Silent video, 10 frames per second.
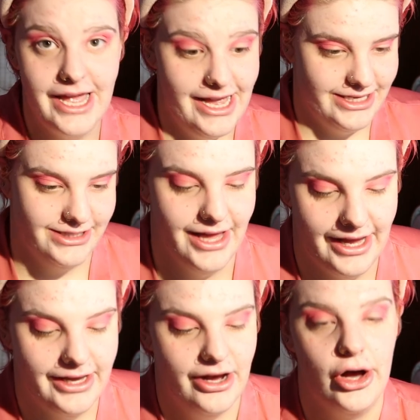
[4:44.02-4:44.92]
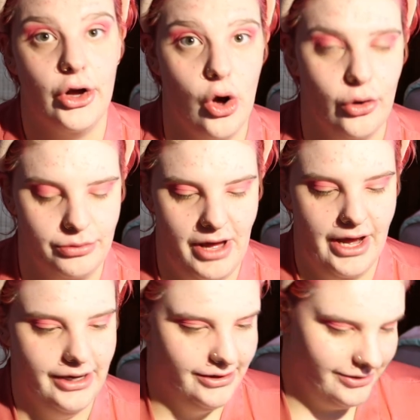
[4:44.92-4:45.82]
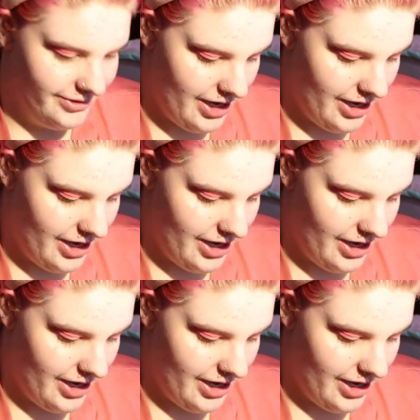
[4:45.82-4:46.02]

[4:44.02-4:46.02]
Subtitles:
is like a gold mine.